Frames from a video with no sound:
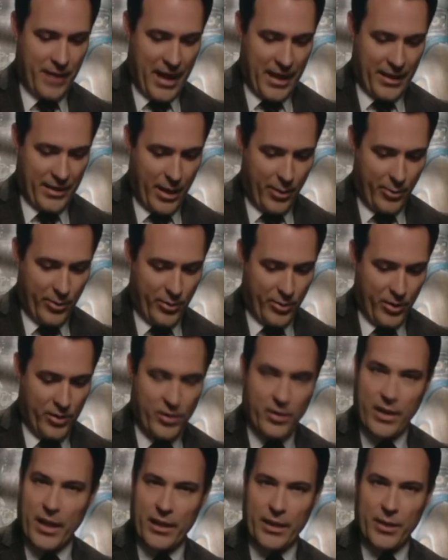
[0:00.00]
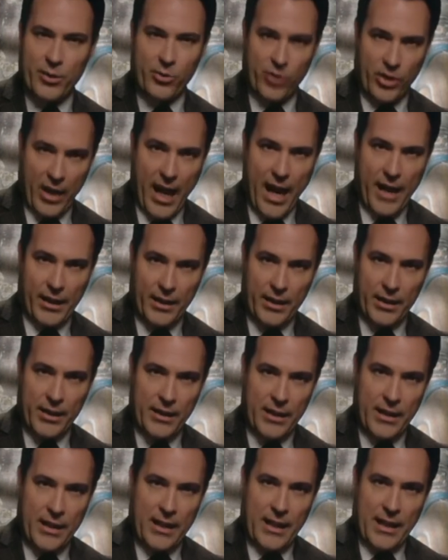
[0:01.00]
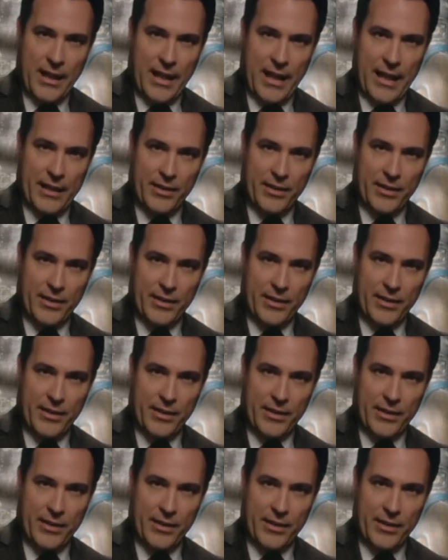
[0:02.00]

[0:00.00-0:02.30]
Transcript: as I was just telling Jack, I